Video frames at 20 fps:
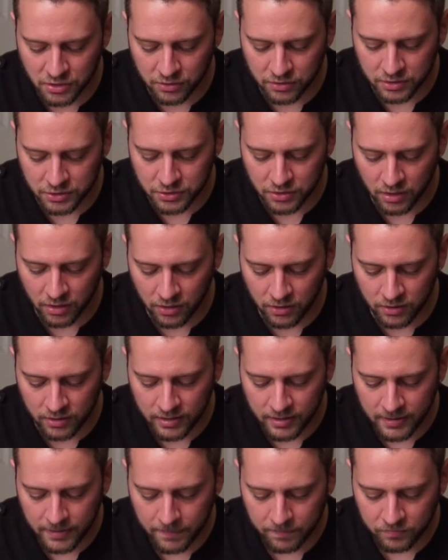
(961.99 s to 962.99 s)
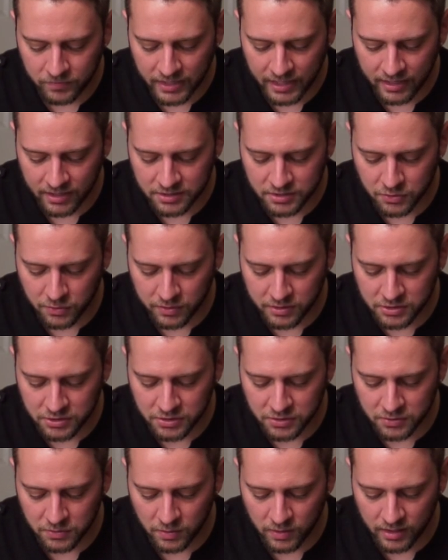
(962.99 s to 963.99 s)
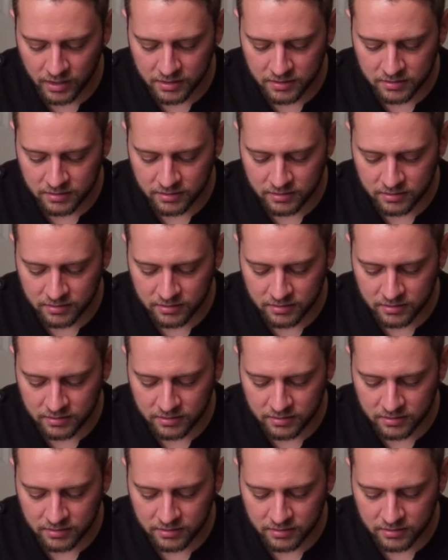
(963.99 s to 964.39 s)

turn the drone and it's going to